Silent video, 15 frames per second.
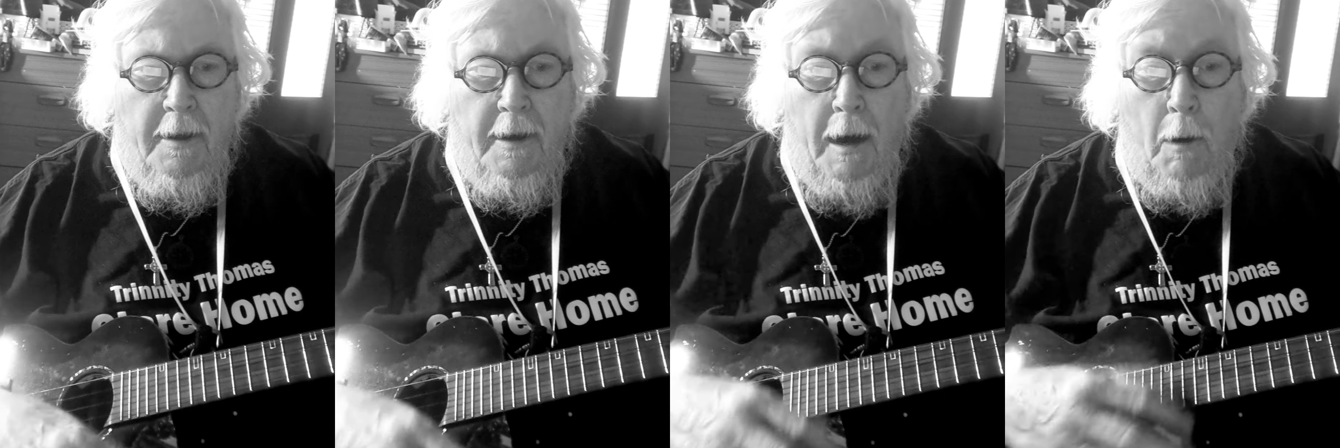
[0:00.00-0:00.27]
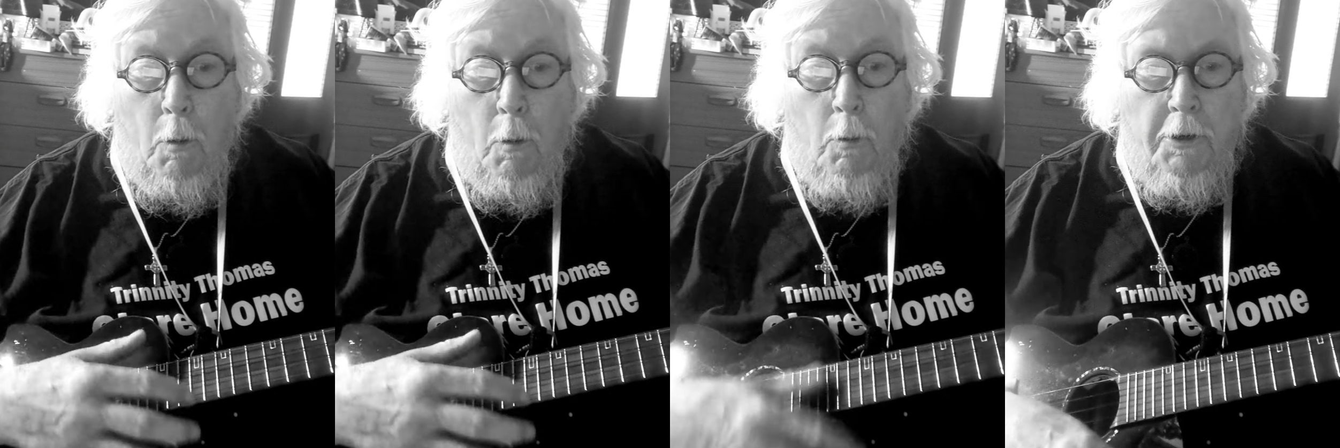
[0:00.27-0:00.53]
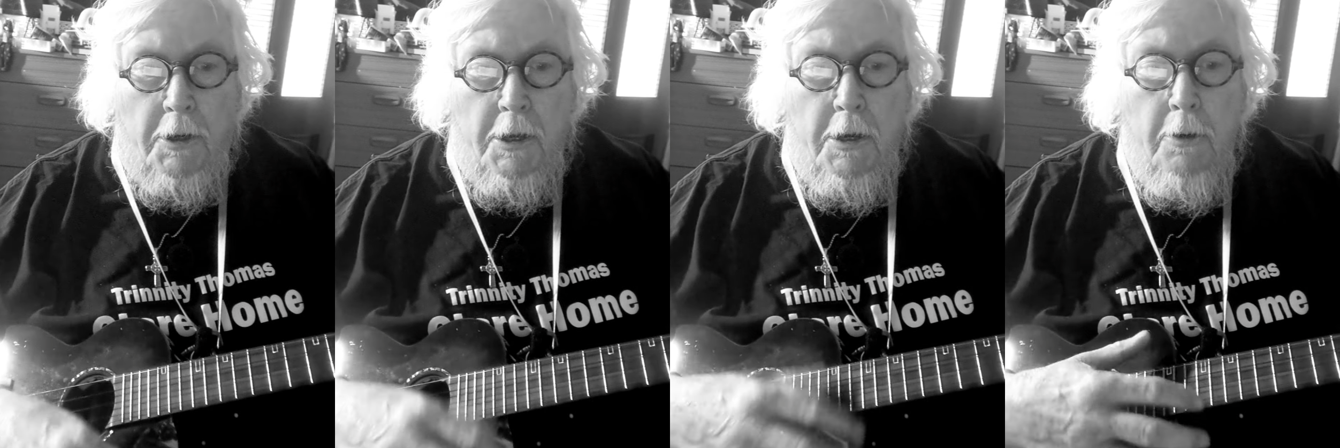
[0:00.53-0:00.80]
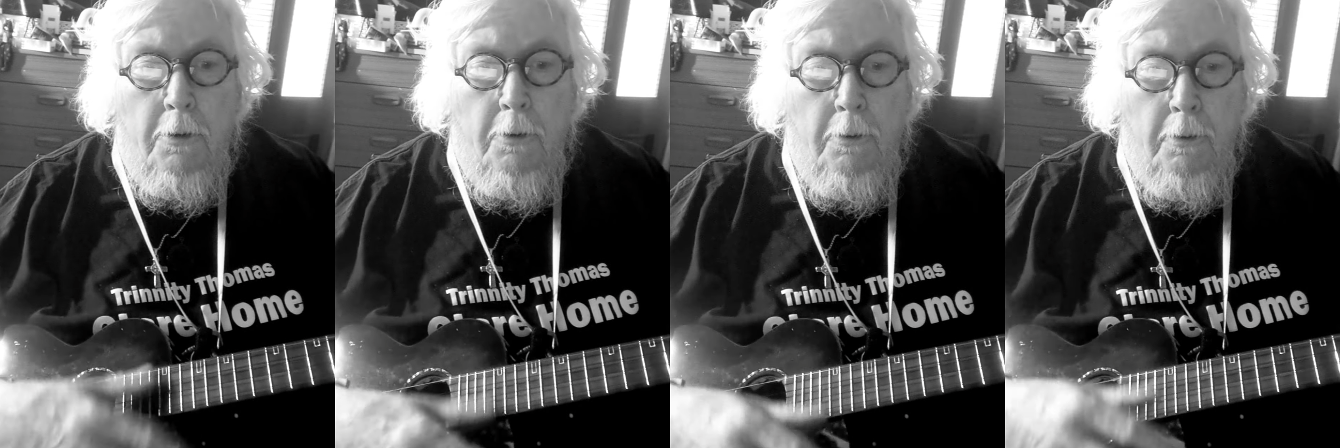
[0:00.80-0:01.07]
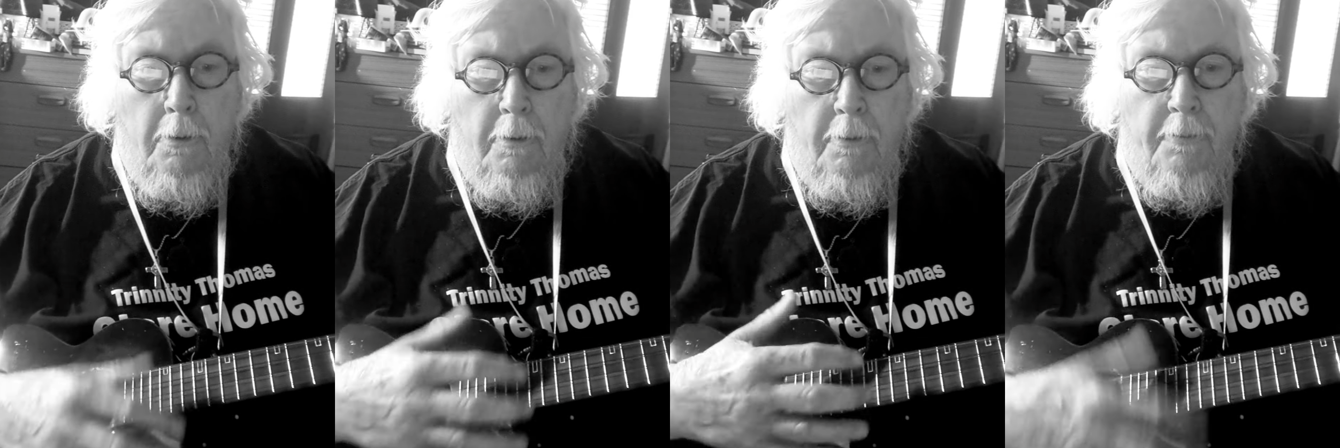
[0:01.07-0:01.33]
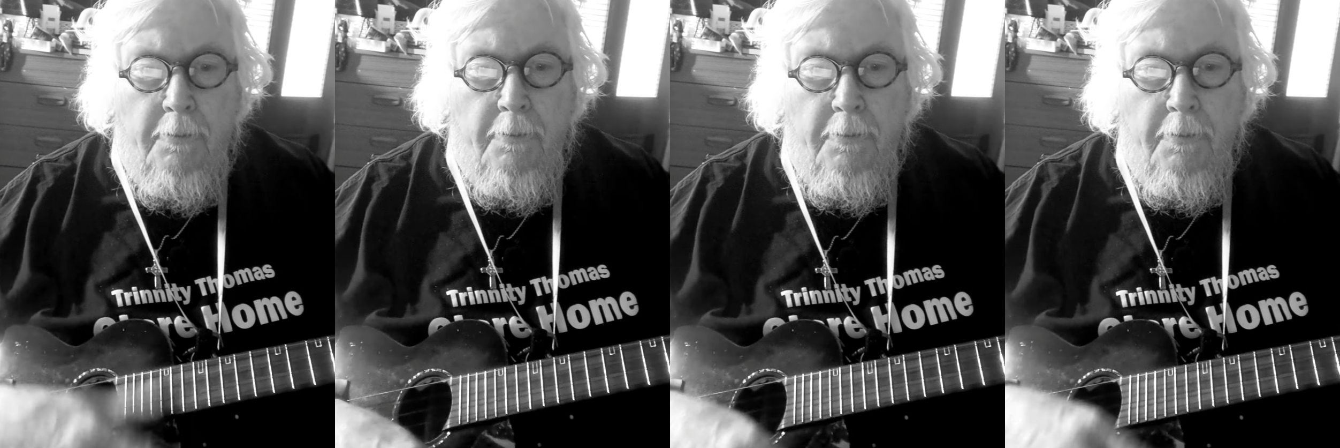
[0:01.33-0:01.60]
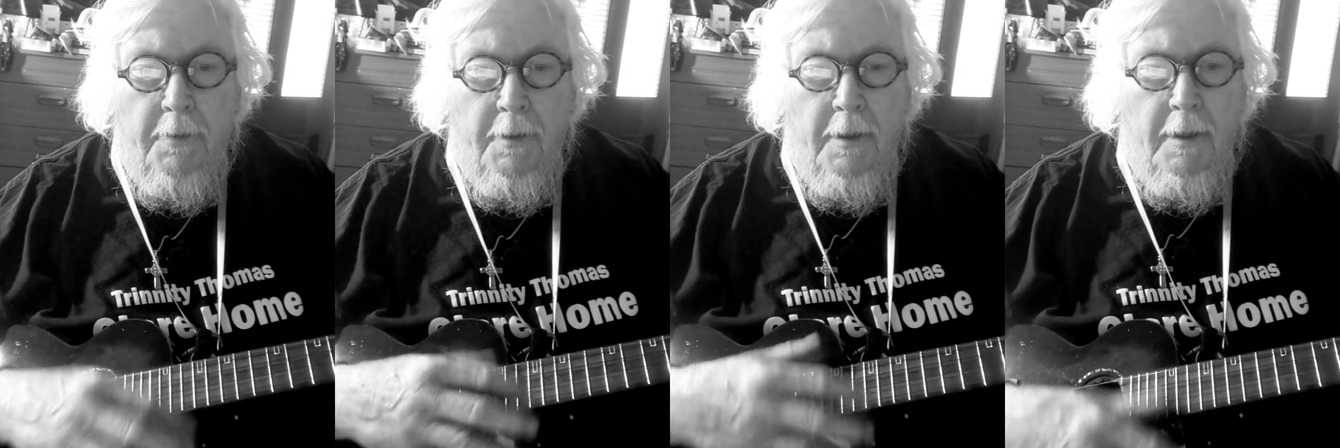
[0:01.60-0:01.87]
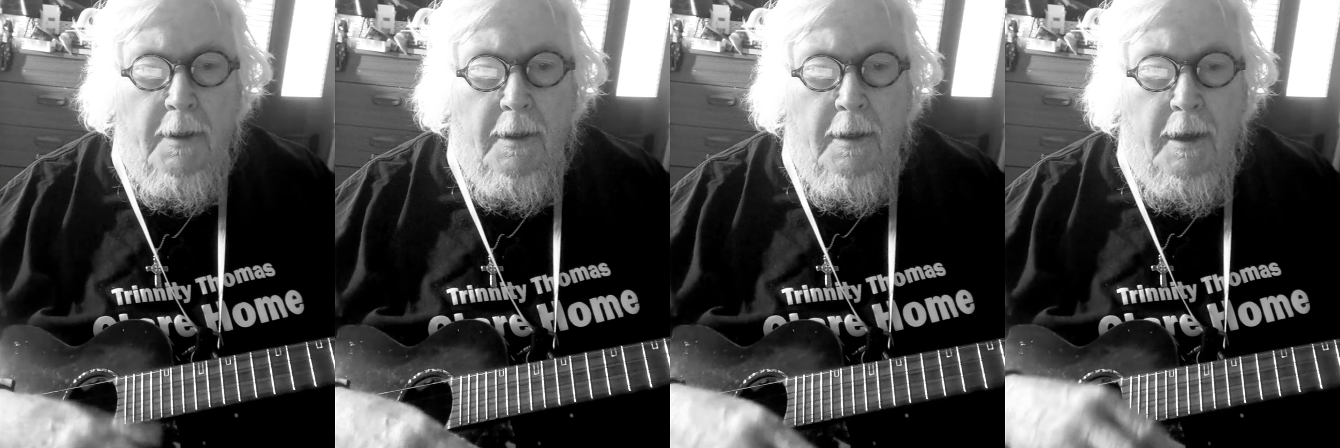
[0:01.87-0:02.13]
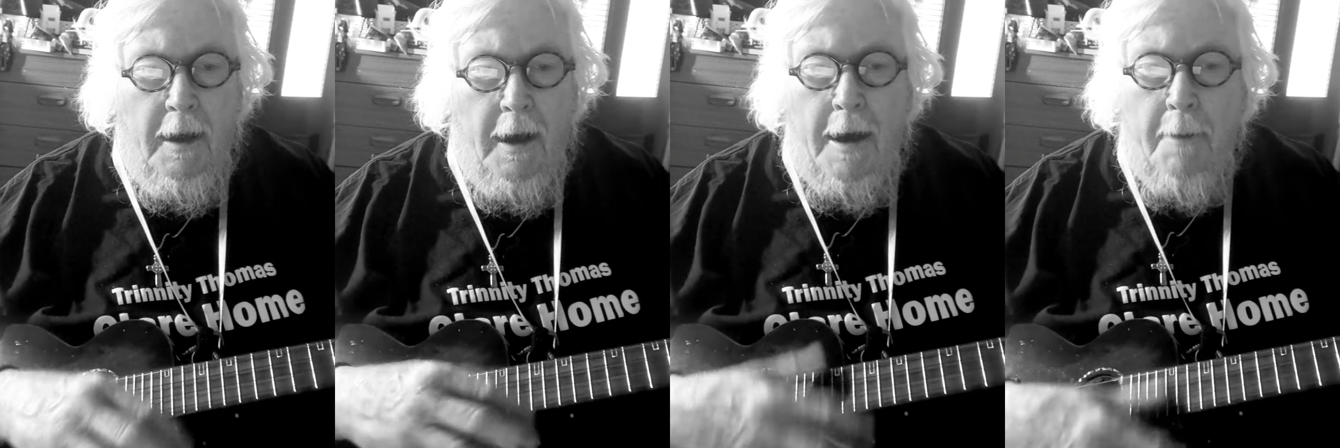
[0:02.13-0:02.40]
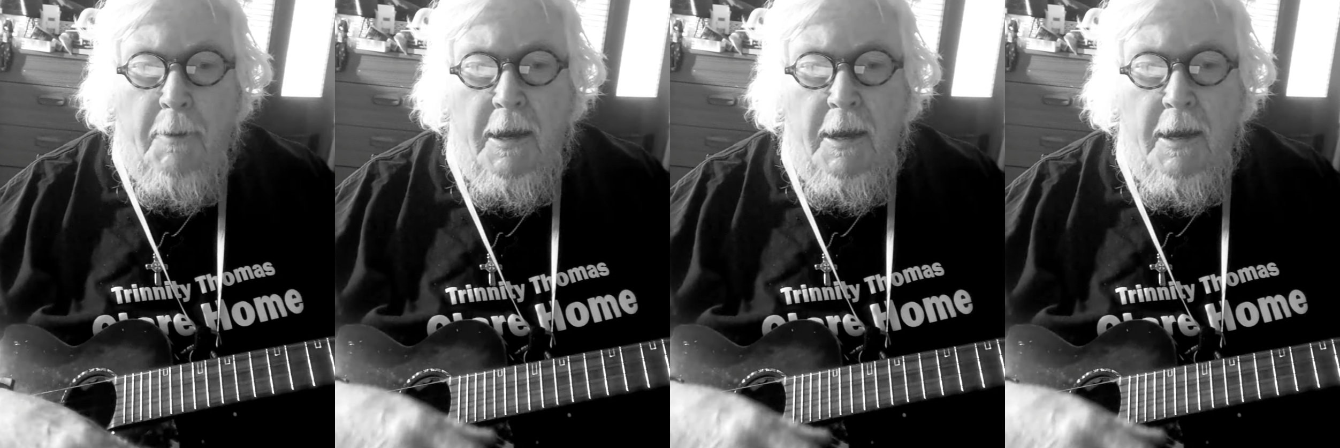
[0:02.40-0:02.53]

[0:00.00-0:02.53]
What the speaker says: "How old are you?" "I'm